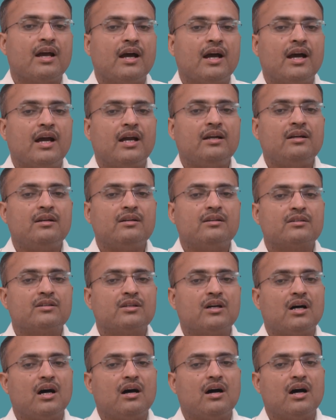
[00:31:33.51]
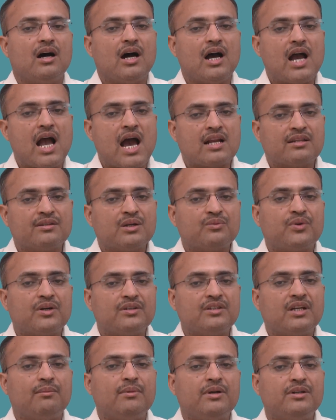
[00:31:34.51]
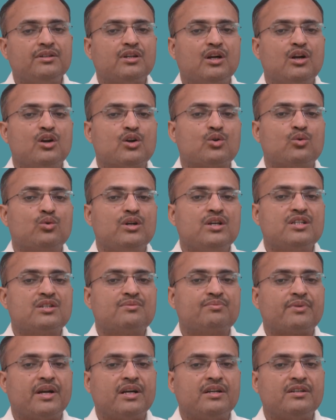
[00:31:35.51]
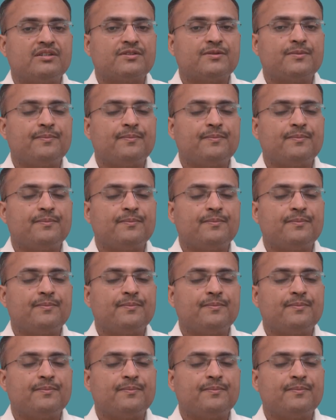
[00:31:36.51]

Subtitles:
And another fundamental rule is, friends,